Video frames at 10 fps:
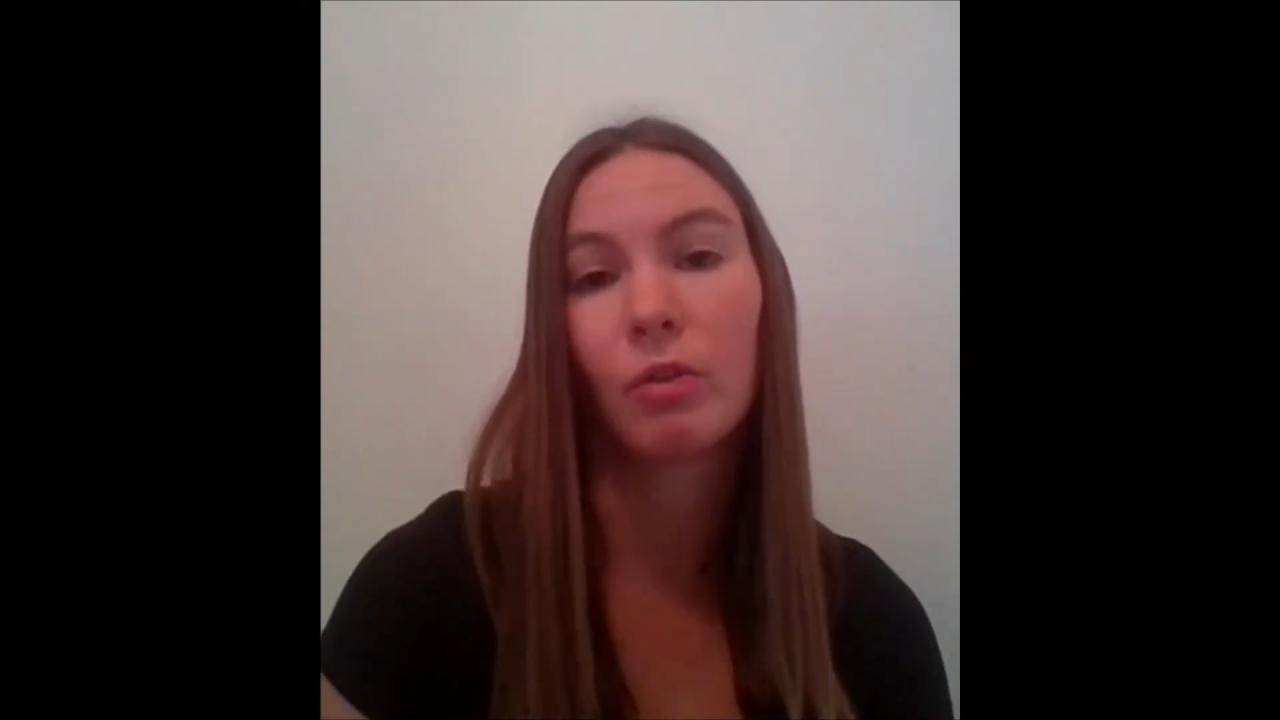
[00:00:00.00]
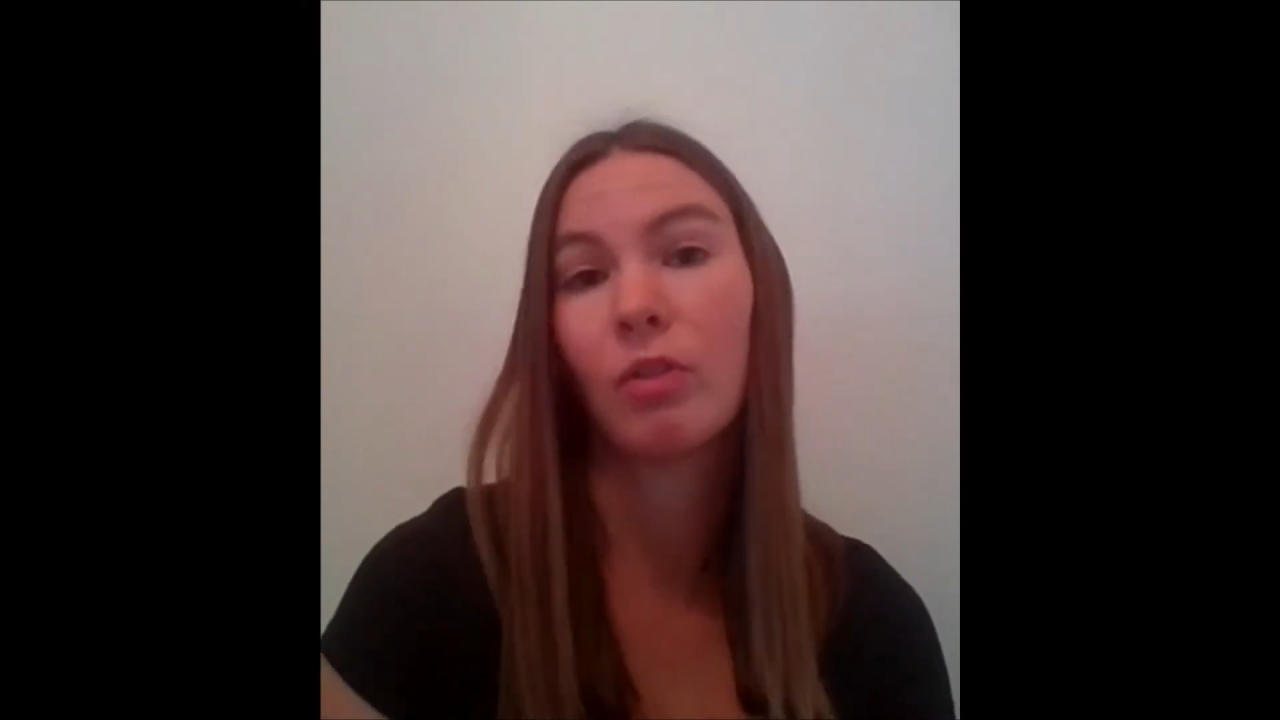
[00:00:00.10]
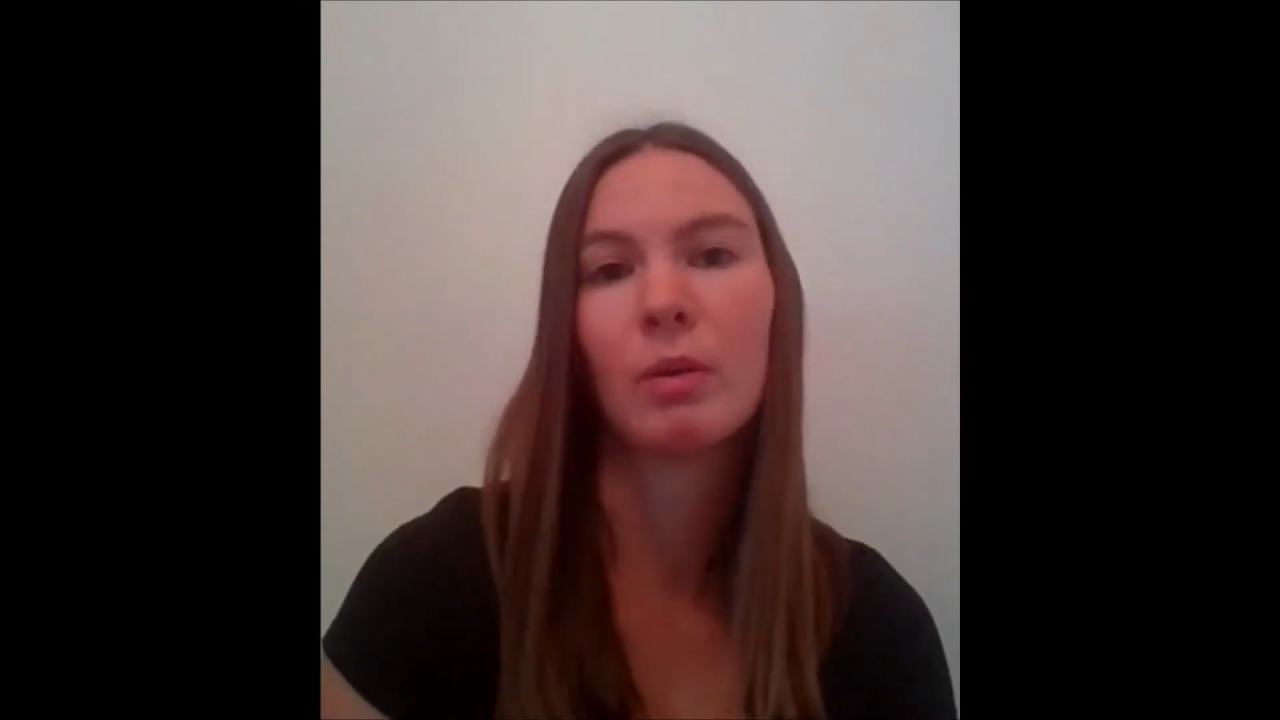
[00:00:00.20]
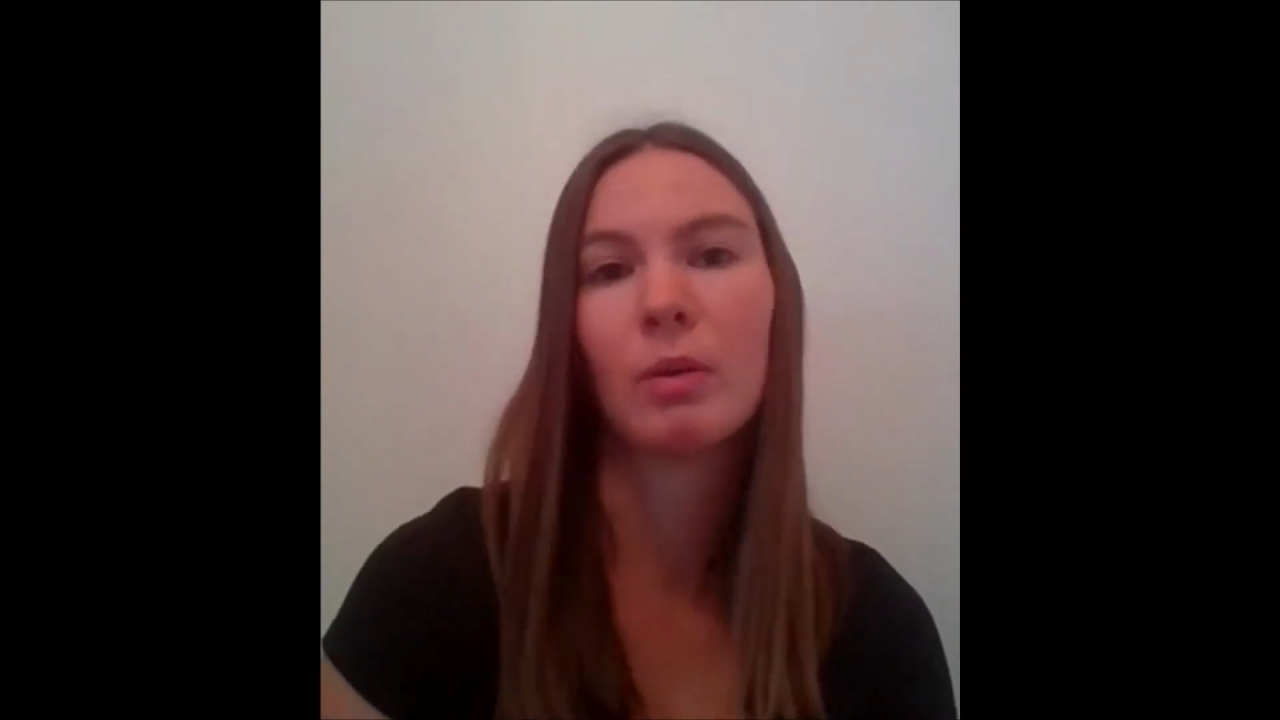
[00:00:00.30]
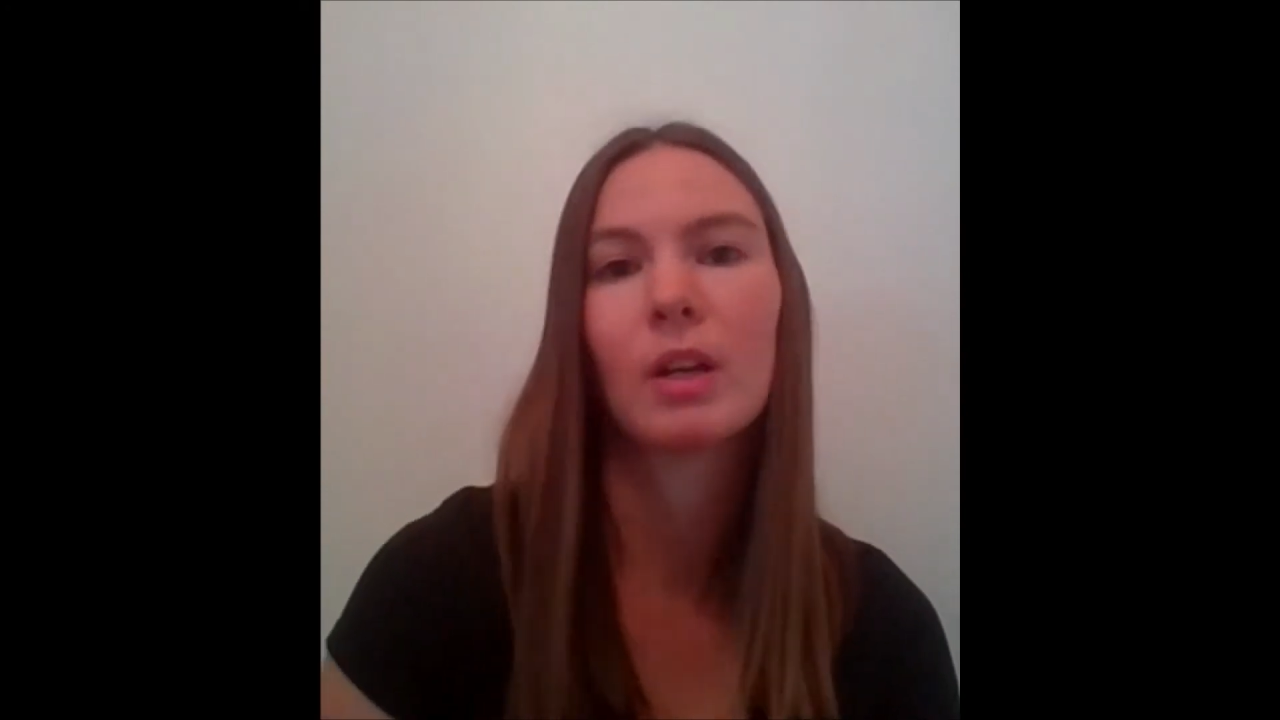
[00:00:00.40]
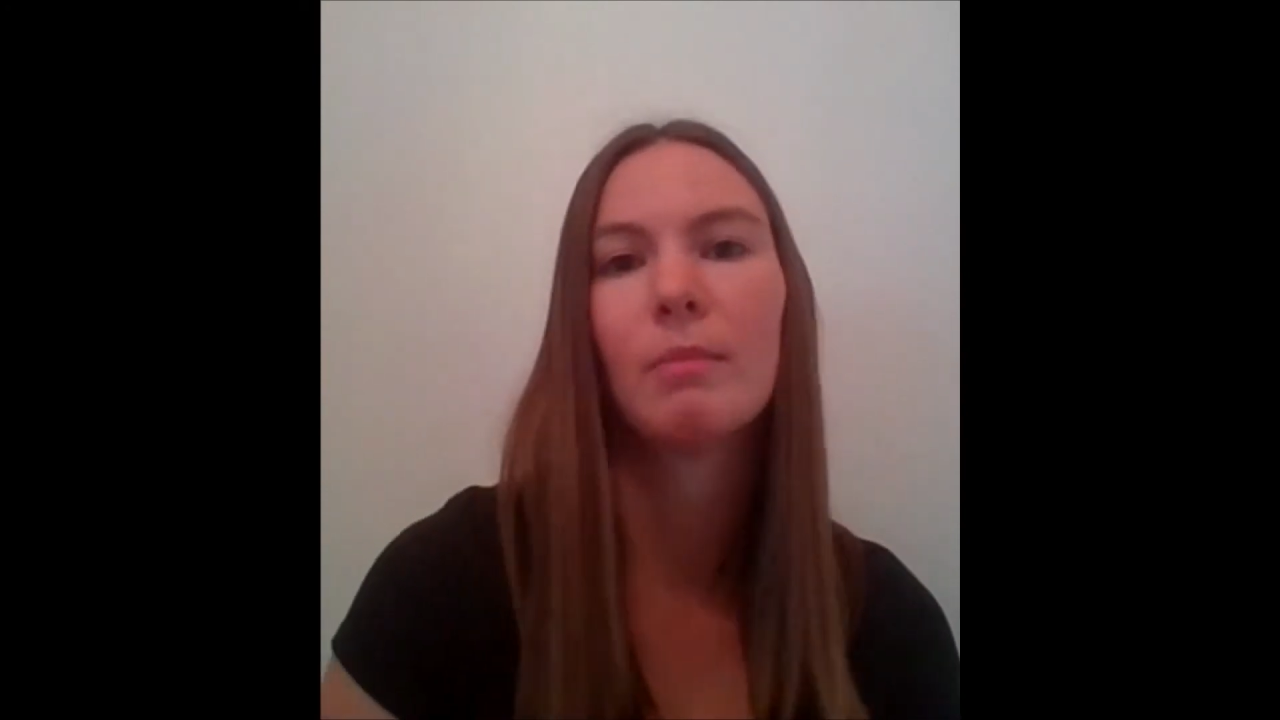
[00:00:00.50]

growing